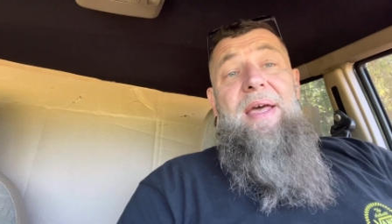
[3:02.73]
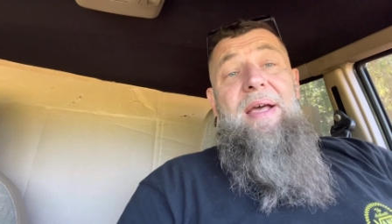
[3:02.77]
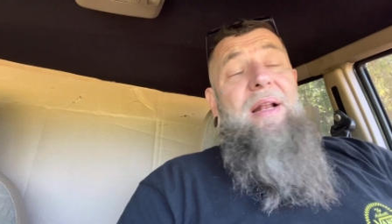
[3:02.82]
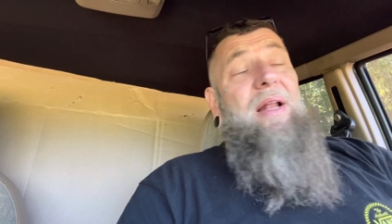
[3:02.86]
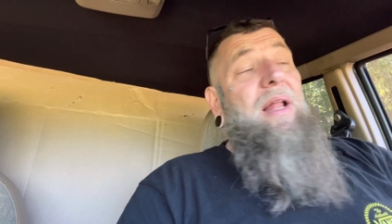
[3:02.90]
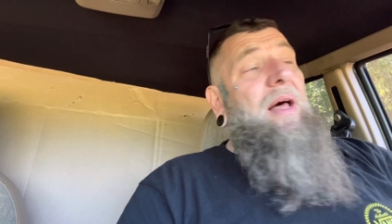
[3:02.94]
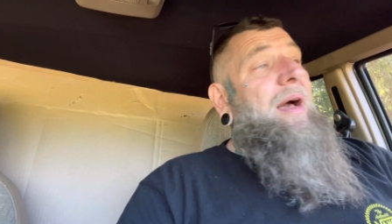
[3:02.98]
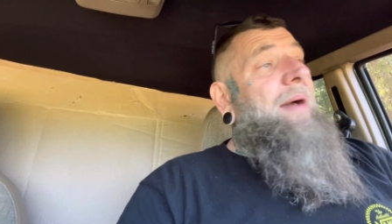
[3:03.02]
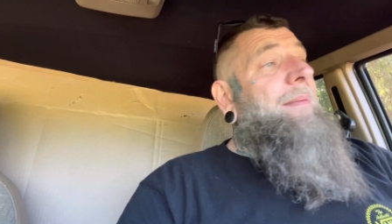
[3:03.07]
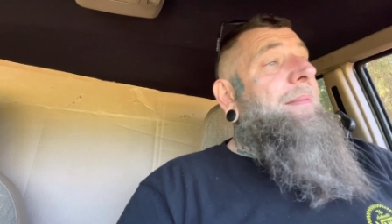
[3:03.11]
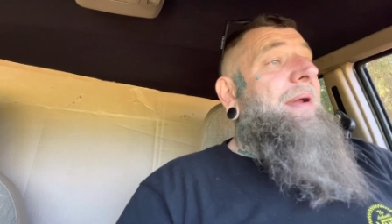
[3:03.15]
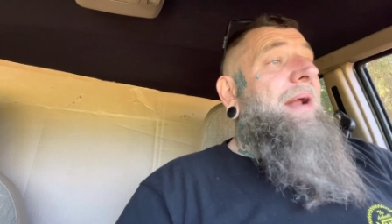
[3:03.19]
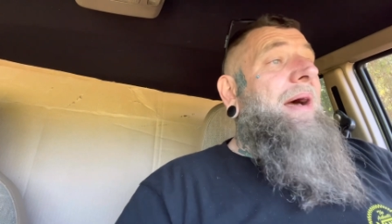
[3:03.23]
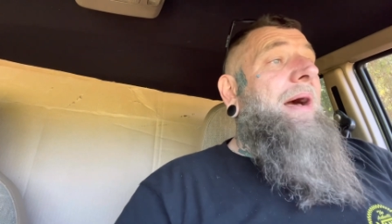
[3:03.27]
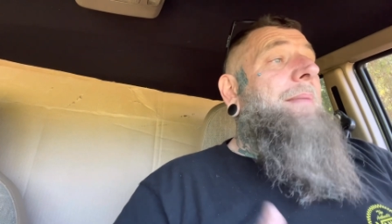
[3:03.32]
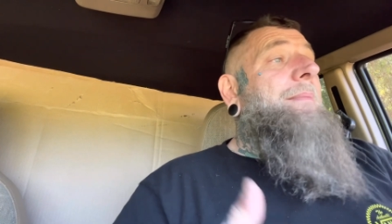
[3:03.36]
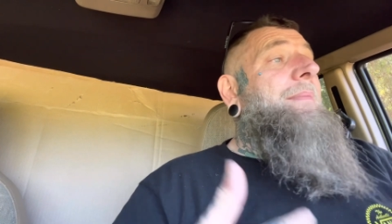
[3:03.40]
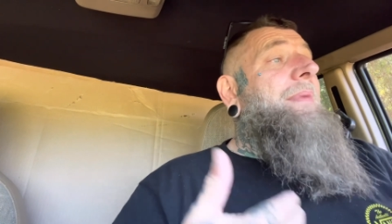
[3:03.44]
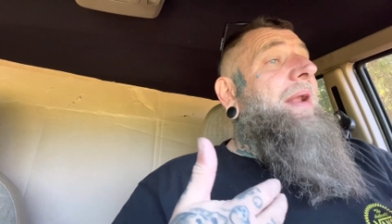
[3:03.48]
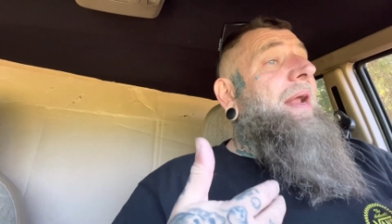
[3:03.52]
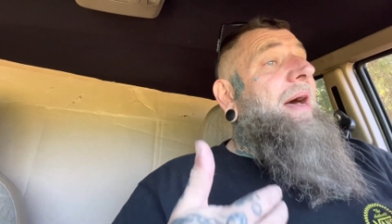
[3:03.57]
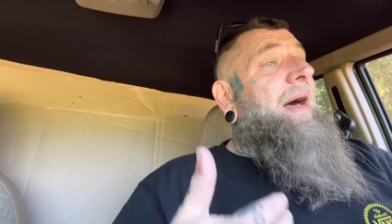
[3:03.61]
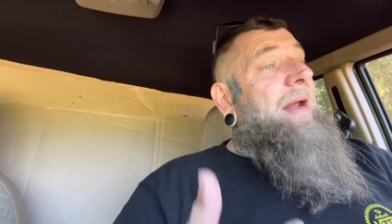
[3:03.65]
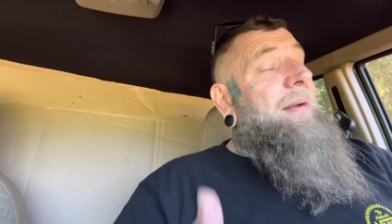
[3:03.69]
inclined, but
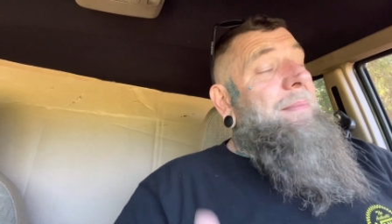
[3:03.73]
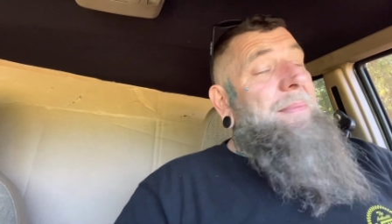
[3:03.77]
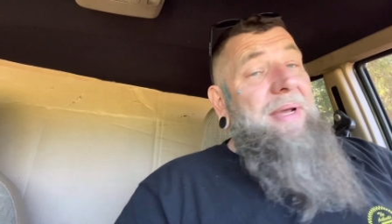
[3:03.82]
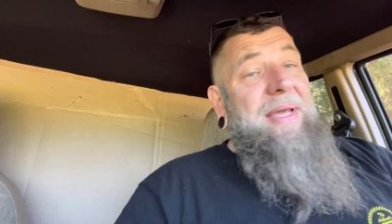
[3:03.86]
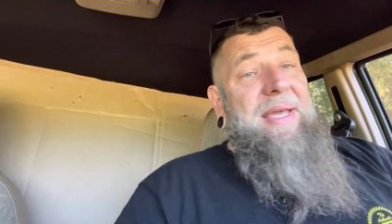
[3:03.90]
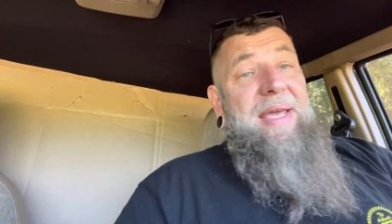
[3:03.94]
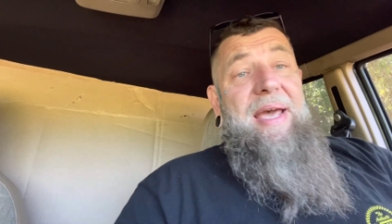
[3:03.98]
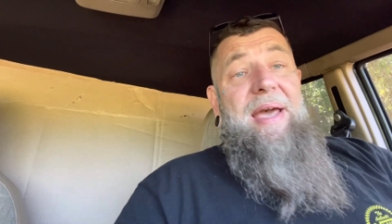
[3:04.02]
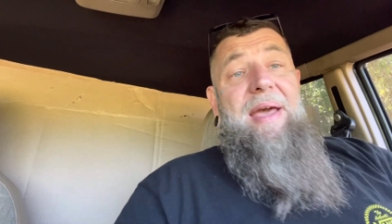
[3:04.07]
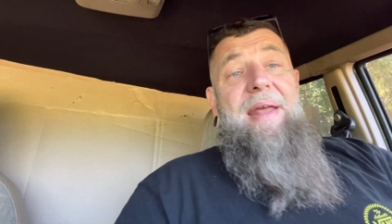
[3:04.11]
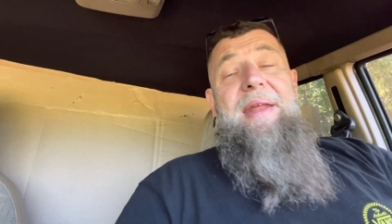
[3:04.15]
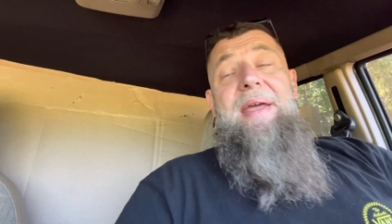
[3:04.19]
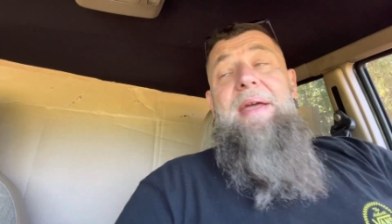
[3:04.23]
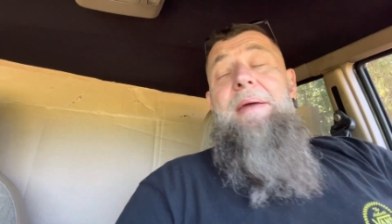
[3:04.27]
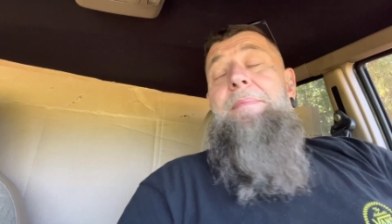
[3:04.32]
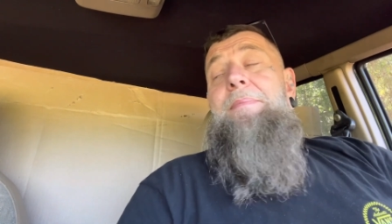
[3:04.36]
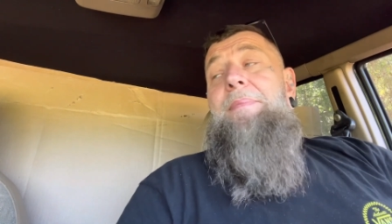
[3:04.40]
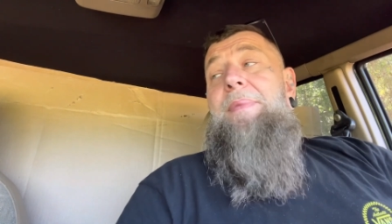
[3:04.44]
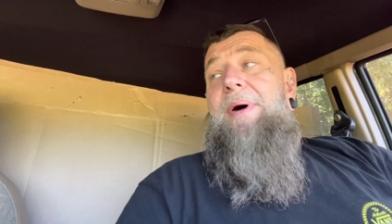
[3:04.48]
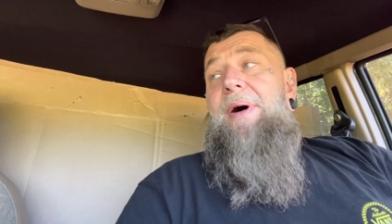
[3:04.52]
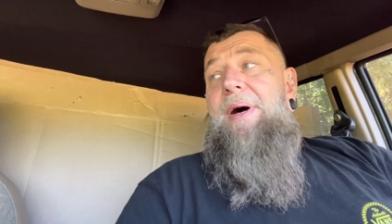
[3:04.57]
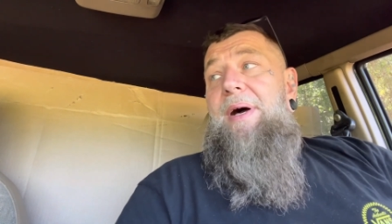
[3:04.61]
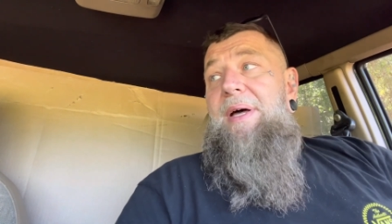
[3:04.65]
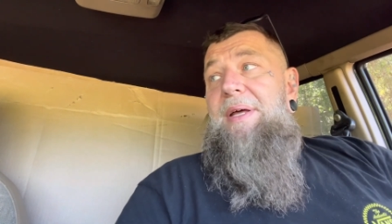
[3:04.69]
I'm not a mechanic.
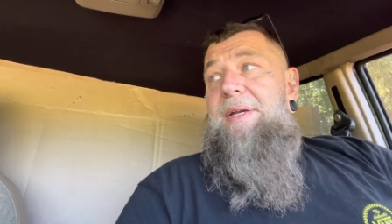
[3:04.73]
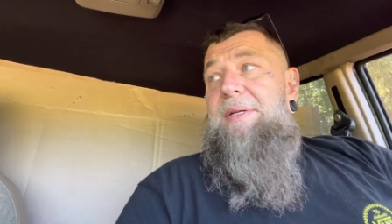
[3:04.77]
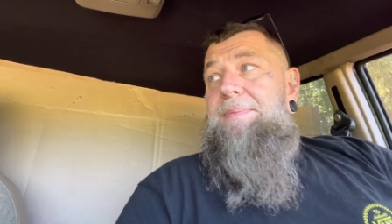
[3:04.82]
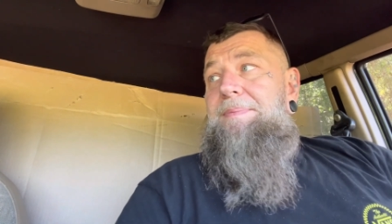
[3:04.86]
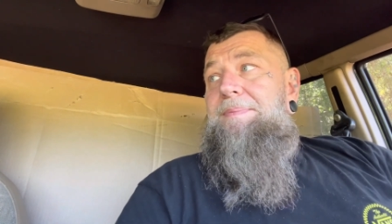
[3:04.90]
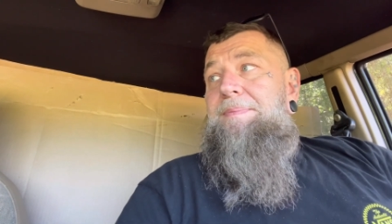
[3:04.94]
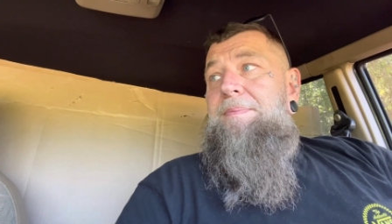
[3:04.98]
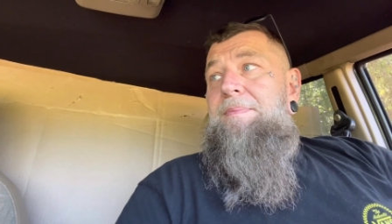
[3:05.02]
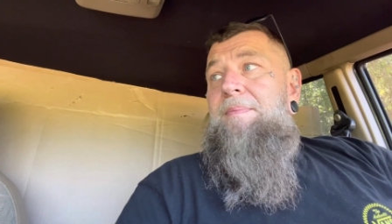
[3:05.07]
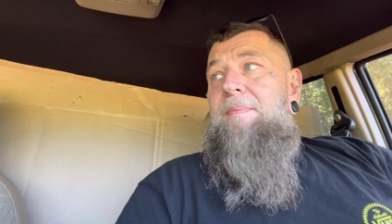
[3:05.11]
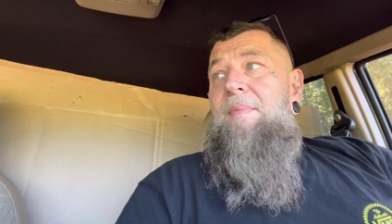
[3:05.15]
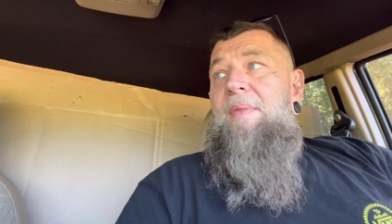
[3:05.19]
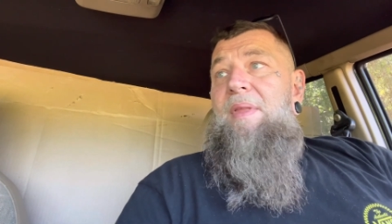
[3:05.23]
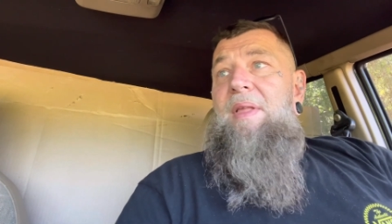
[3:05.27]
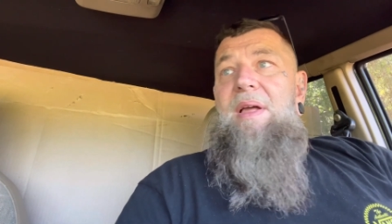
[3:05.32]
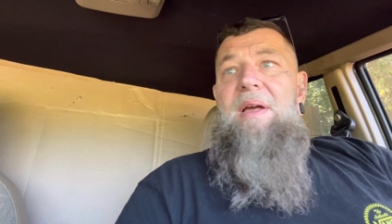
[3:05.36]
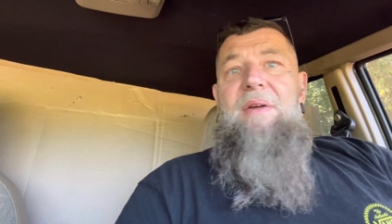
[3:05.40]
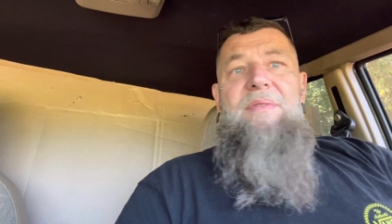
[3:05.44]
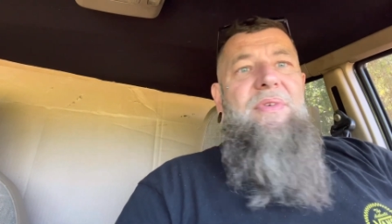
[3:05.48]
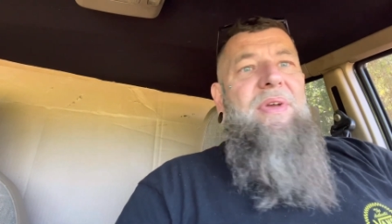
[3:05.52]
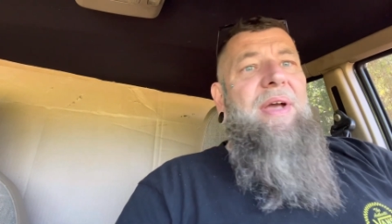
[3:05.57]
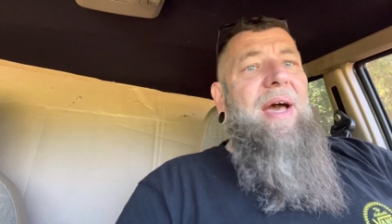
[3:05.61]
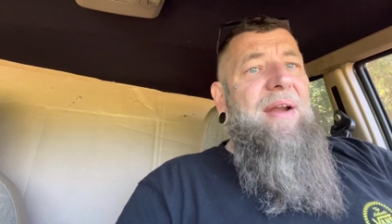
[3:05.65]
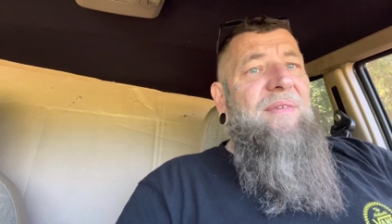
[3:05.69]
But
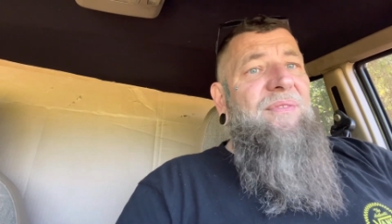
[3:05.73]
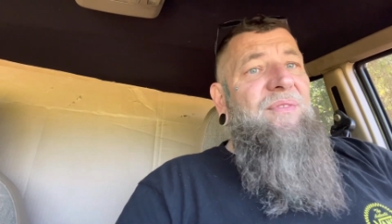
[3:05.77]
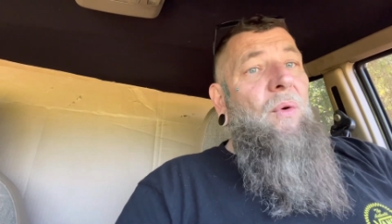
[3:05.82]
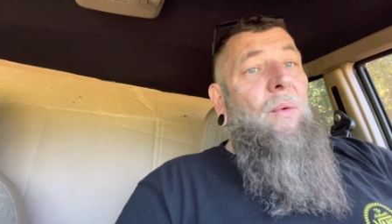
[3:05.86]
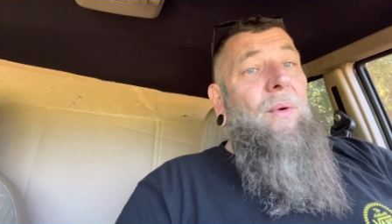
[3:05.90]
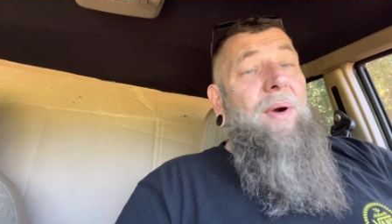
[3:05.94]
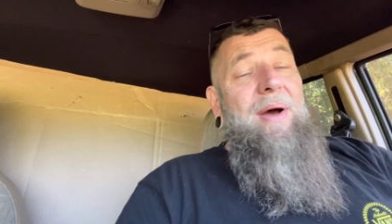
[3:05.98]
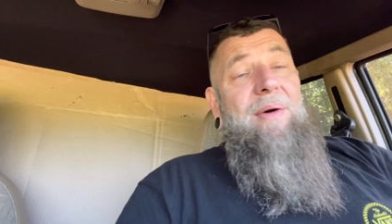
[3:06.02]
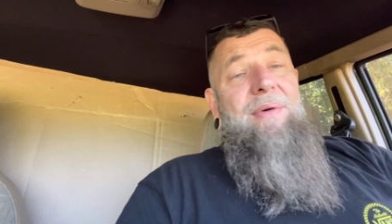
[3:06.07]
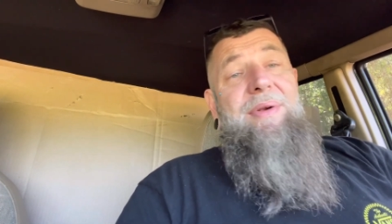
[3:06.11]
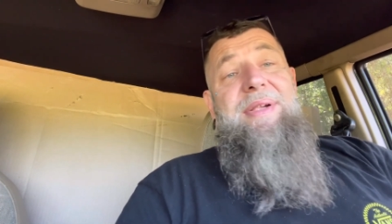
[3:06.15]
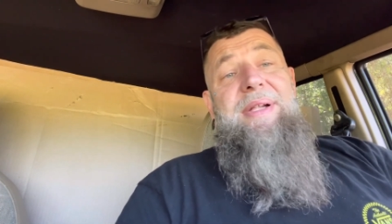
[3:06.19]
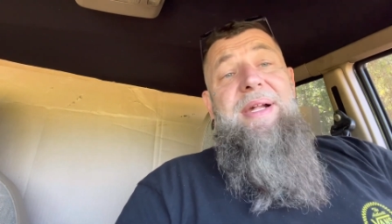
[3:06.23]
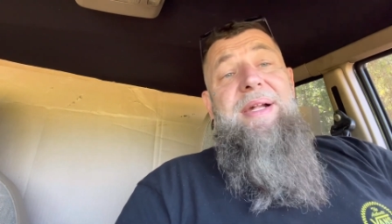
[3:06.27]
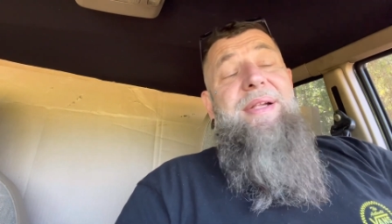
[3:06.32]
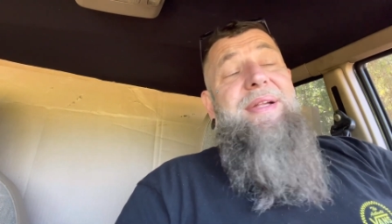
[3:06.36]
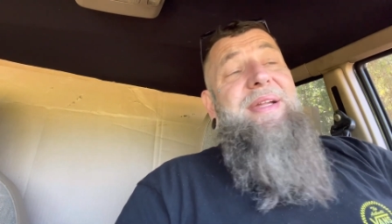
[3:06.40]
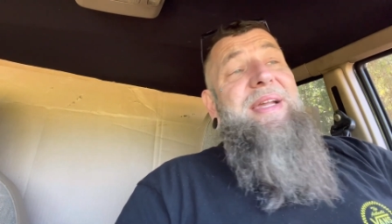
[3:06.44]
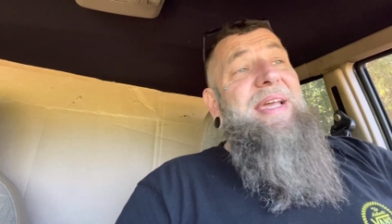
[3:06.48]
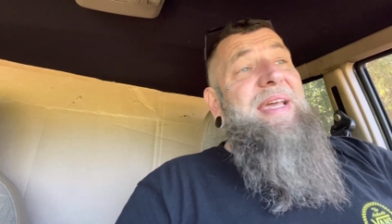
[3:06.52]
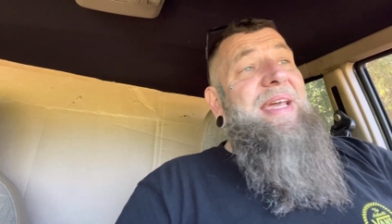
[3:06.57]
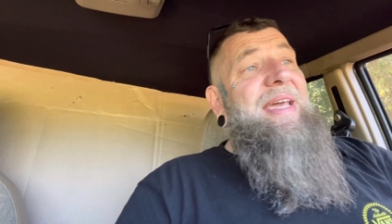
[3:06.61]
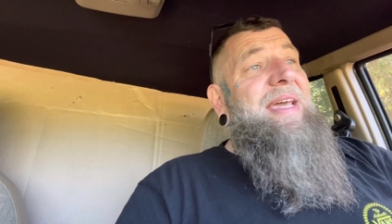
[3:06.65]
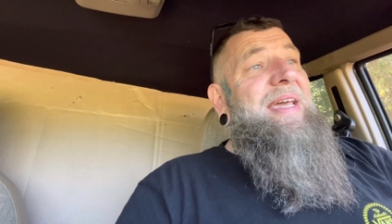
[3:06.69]
if you got a
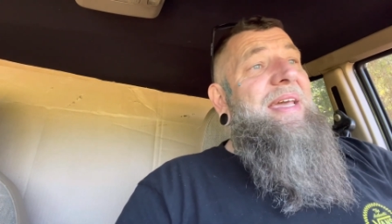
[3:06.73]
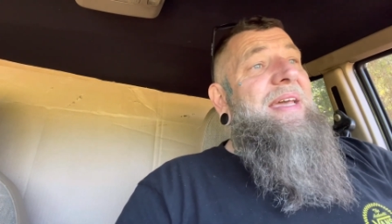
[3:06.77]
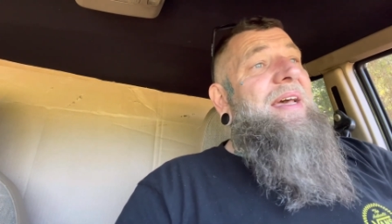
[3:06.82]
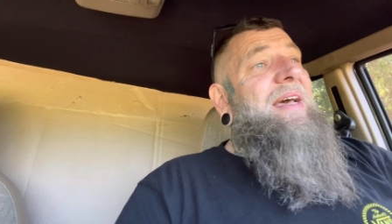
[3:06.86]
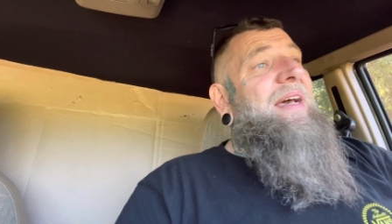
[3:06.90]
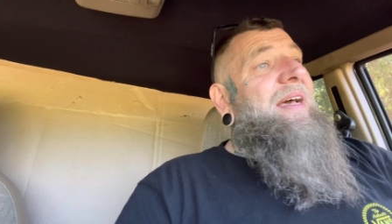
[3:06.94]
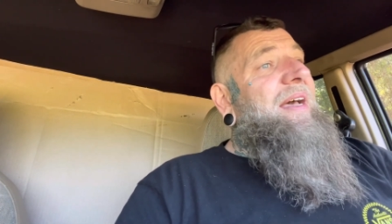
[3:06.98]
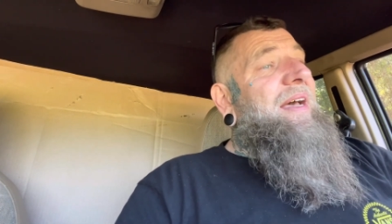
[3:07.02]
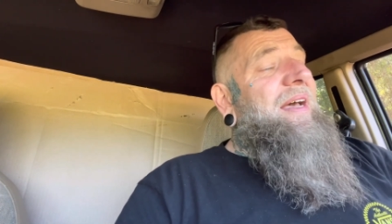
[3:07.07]
4L60E,